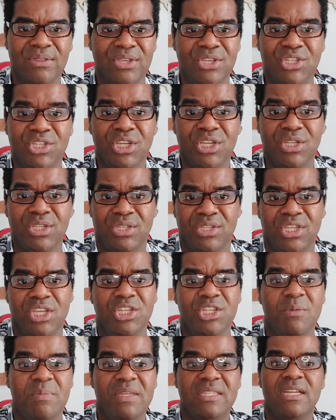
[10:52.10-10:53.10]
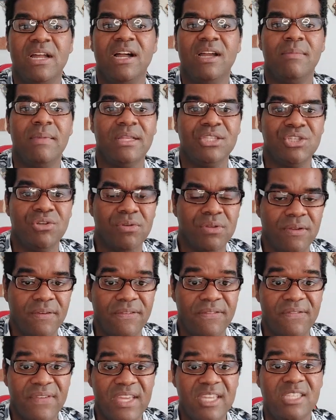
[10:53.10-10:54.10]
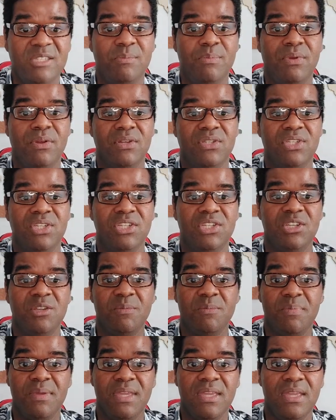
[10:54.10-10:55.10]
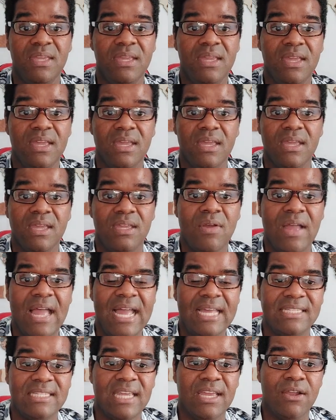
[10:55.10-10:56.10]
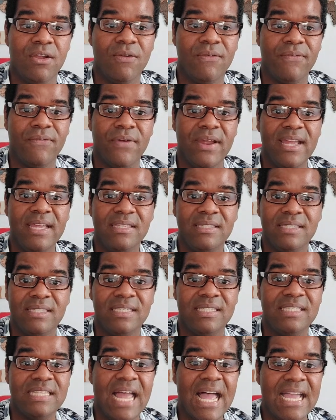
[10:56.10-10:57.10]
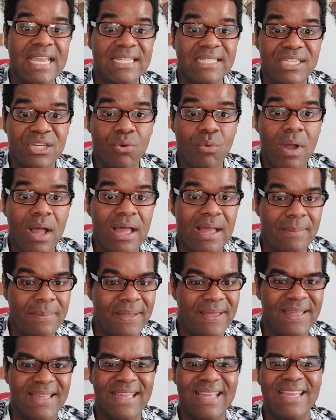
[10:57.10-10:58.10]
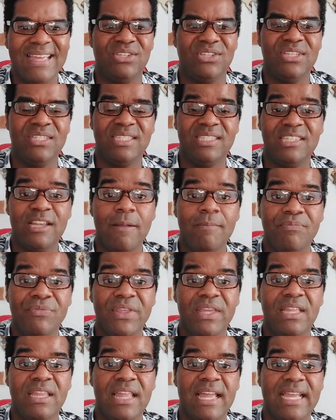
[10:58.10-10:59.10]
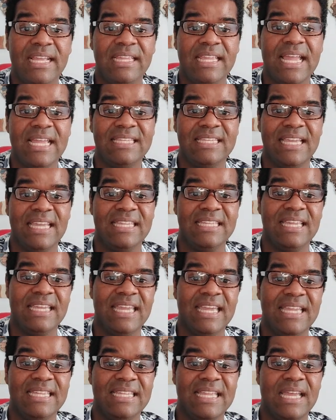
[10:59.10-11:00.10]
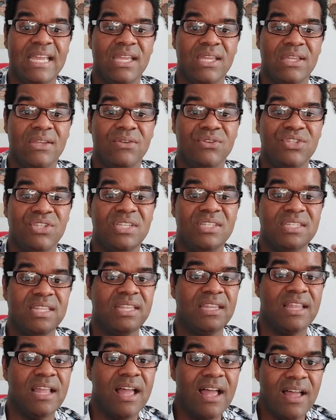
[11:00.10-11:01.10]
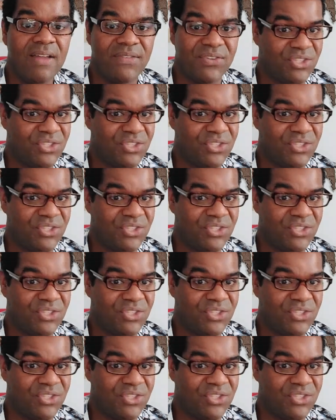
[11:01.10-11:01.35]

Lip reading: she should be talking about you on her Facebook. She should be, asking her friends to size you up. Just something like that to indicate that, she's in love